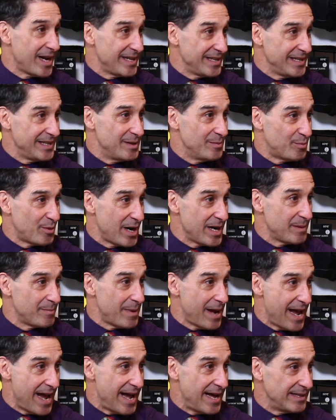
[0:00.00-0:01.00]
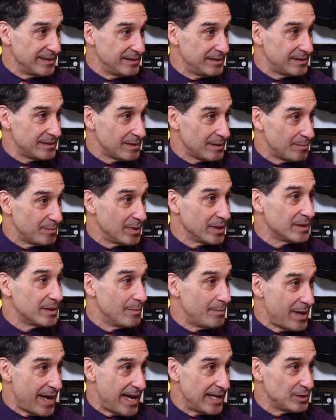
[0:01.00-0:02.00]
I needed brake pads, but
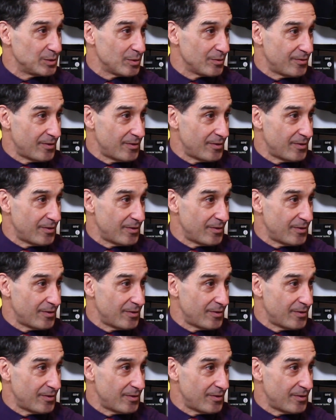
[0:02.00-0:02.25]
the pads were